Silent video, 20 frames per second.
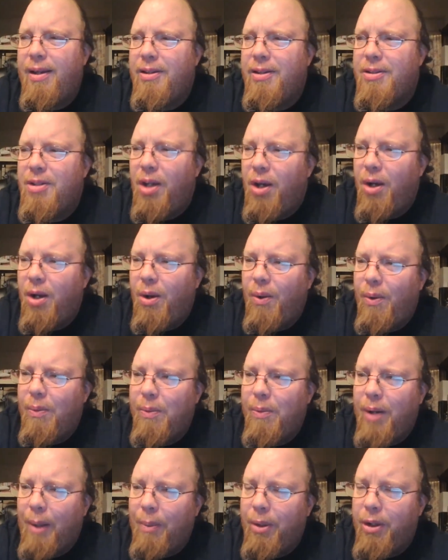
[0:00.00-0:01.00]
So
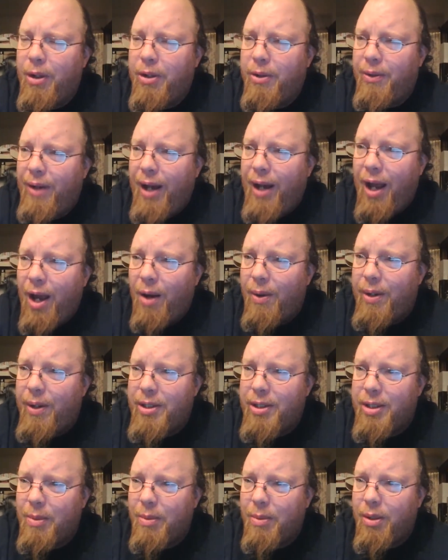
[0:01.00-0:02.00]
what I'm going to do now
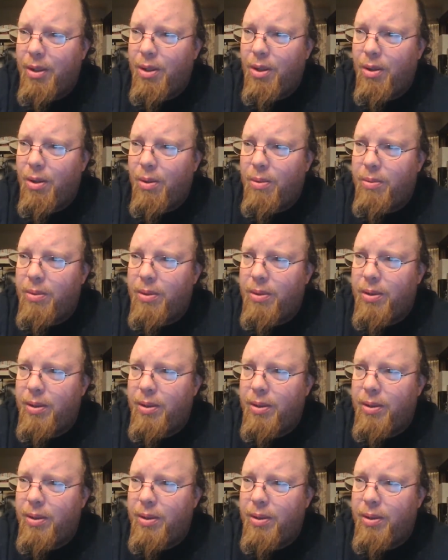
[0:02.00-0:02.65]
is I'm going to go